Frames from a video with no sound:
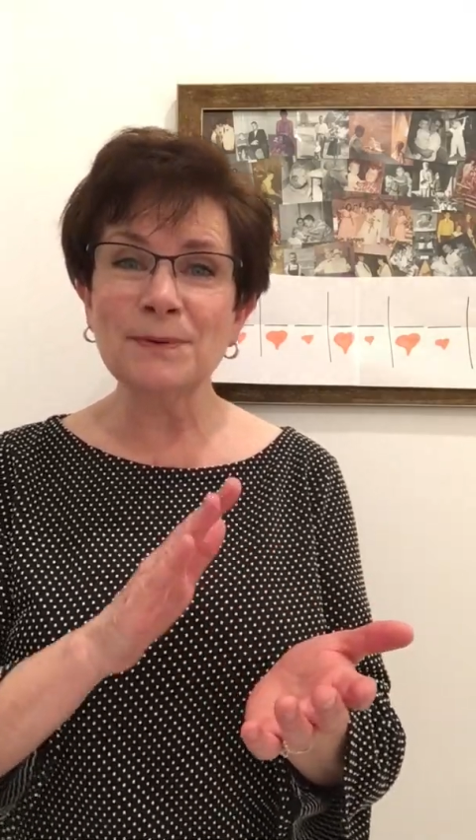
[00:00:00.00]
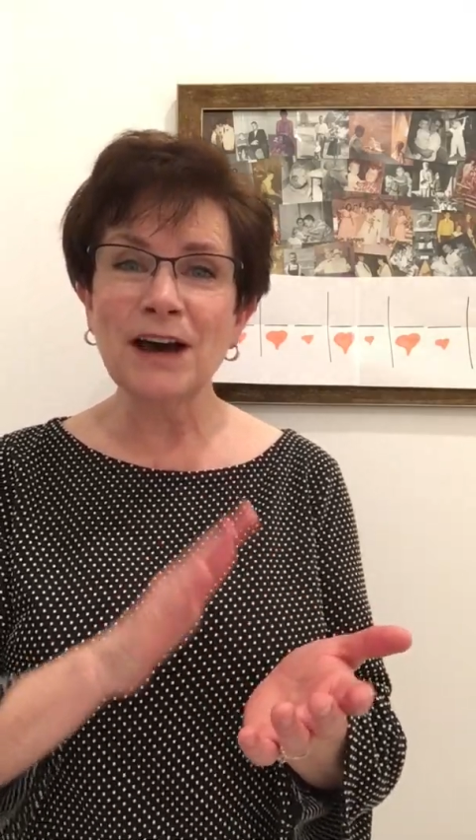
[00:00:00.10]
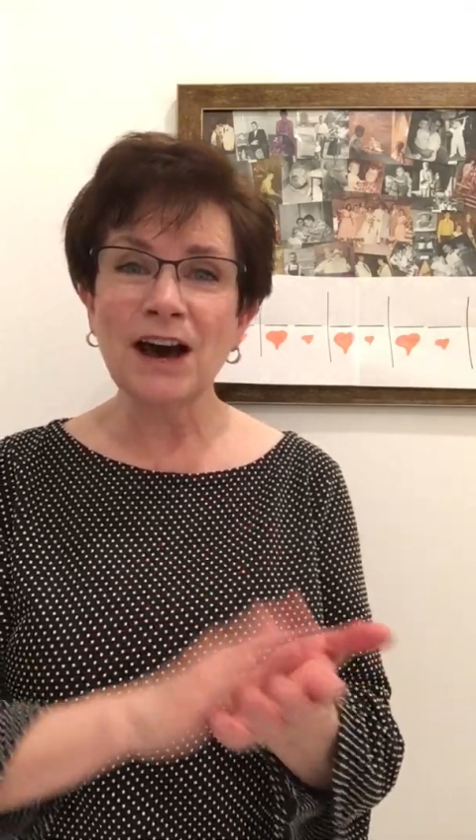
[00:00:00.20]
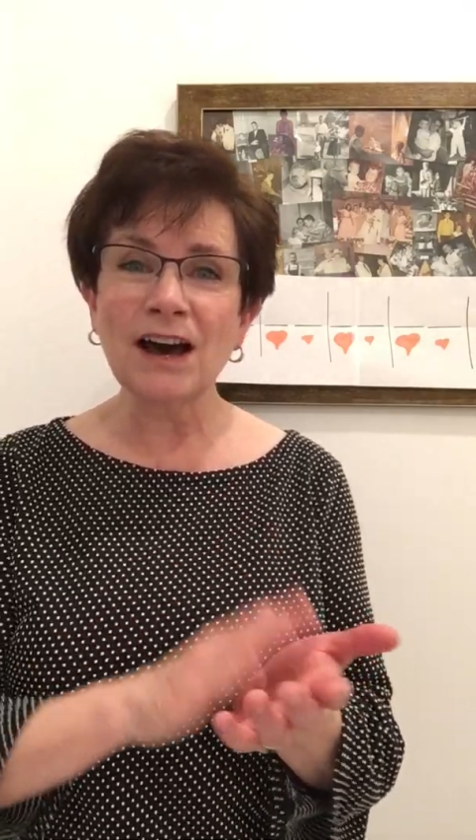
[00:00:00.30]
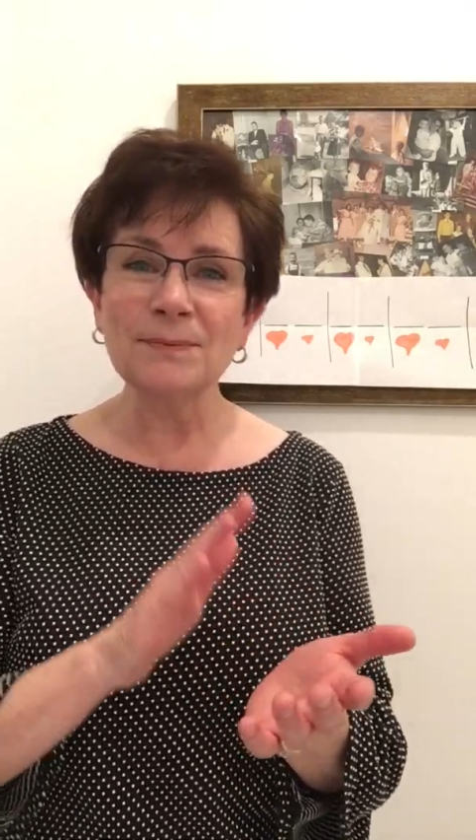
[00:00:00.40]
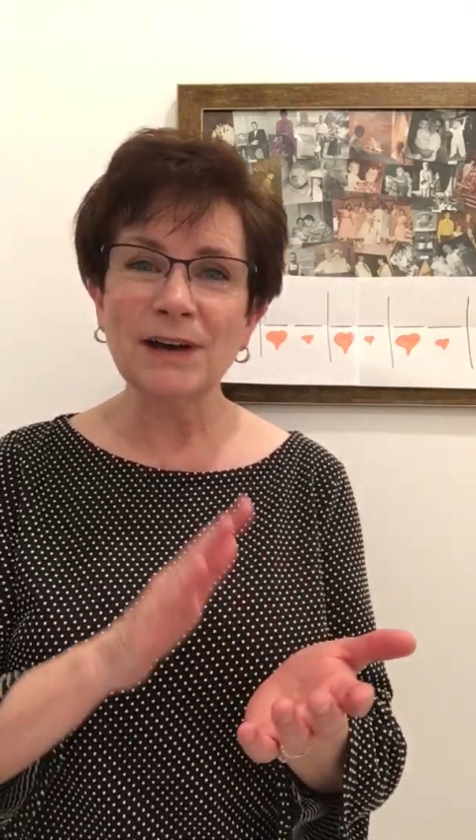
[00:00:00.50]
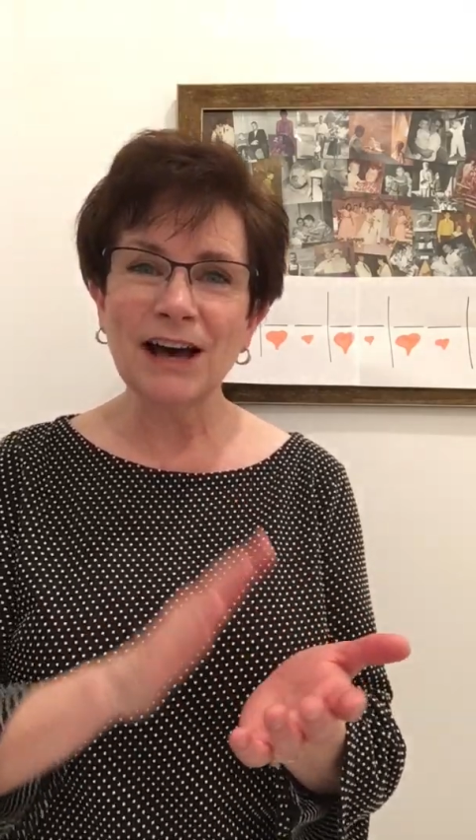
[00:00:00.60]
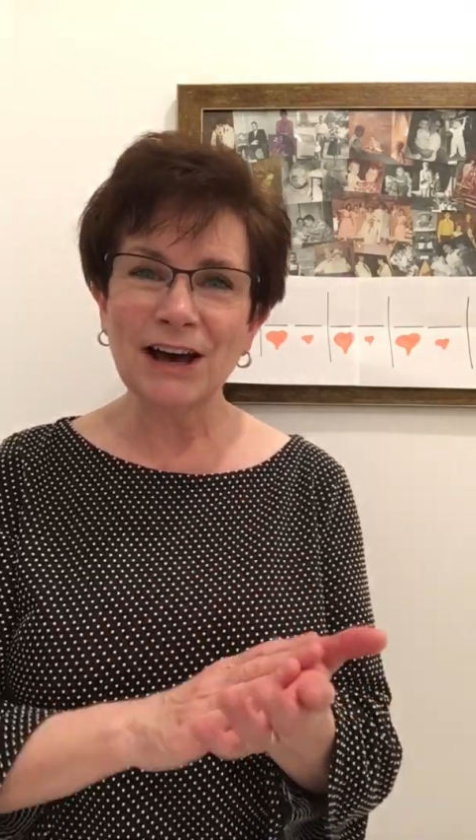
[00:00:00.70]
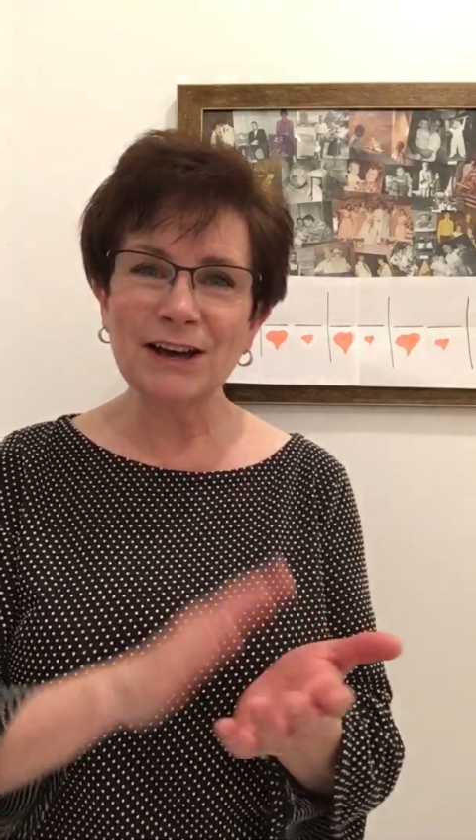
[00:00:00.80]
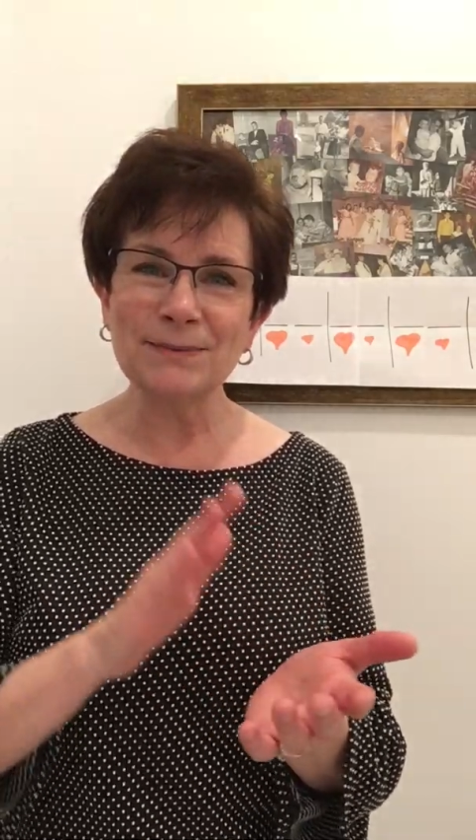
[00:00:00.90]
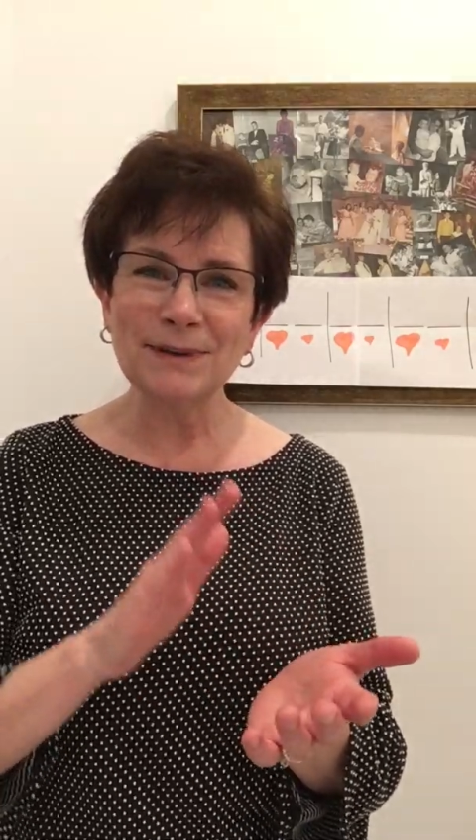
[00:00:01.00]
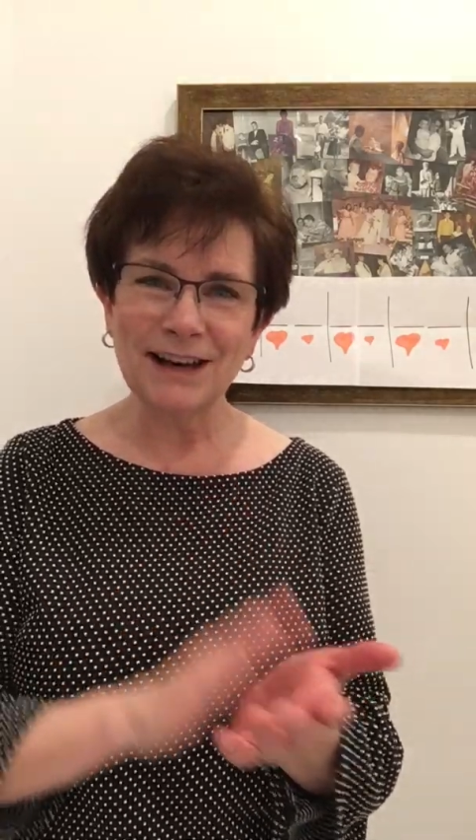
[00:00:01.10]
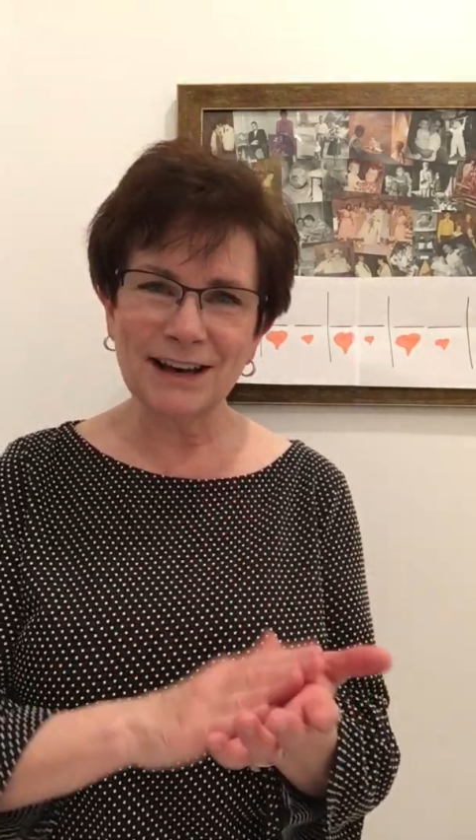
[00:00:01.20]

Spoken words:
hop, hop,